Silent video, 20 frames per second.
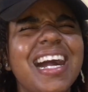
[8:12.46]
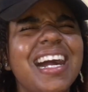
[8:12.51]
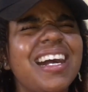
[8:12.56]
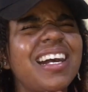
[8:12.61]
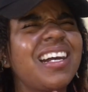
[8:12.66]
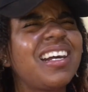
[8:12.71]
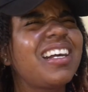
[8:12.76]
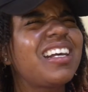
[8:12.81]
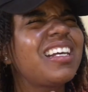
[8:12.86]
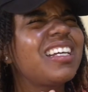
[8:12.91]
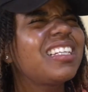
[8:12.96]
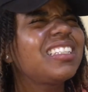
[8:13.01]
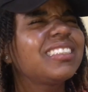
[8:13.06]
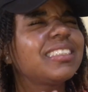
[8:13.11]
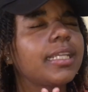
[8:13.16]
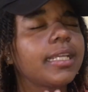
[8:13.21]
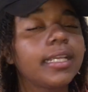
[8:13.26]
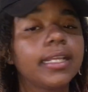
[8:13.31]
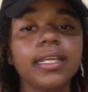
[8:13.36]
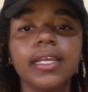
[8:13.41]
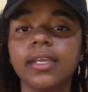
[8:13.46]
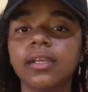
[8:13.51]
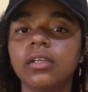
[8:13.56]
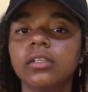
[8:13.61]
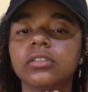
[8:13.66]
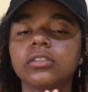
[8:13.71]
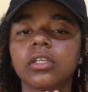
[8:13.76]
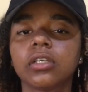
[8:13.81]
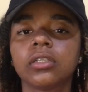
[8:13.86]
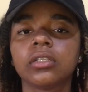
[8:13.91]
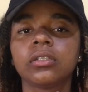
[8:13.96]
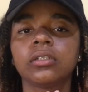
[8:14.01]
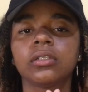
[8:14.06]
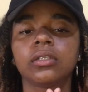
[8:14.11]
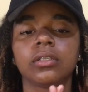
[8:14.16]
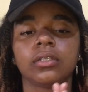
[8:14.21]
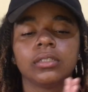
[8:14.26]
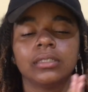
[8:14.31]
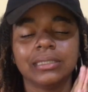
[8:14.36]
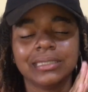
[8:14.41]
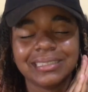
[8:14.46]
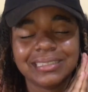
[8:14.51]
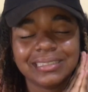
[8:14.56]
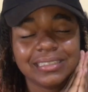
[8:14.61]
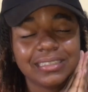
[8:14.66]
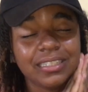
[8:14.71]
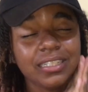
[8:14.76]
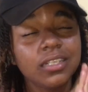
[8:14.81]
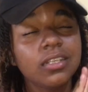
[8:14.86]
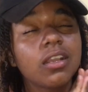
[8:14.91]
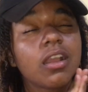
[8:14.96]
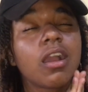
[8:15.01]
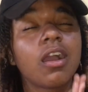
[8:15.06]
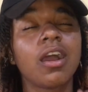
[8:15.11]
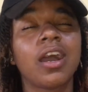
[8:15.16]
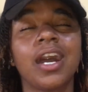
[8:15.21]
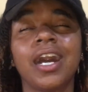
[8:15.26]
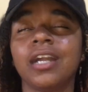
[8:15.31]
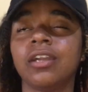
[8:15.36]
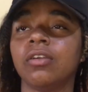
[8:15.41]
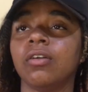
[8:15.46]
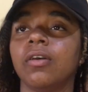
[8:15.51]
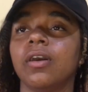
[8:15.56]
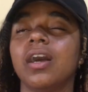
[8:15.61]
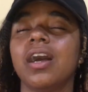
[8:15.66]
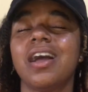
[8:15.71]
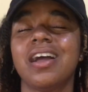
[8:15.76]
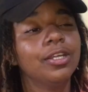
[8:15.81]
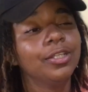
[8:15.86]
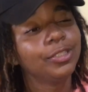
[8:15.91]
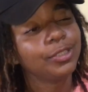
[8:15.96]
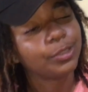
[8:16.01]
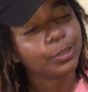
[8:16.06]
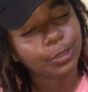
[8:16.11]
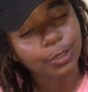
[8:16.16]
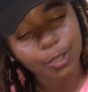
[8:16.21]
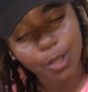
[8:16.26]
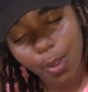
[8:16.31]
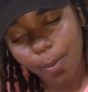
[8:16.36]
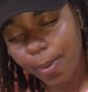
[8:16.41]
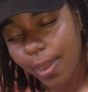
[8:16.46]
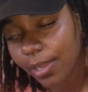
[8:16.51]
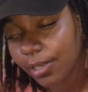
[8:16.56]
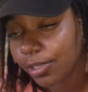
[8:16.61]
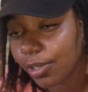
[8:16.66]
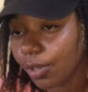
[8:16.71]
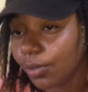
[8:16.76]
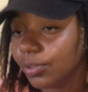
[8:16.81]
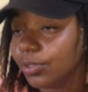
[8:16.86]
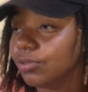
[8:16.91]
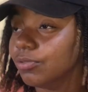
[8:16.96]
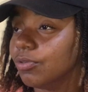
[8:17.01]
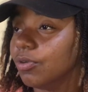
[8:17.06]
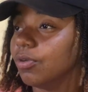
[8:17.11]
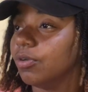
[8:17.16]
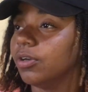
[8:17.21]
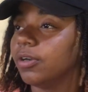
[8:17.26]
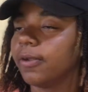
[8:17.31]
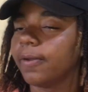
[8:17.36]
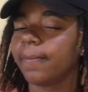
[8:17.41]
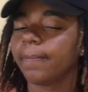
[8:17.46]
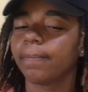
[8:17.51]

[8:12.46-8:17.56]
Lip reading: As I then got turn the corner to go back down the road,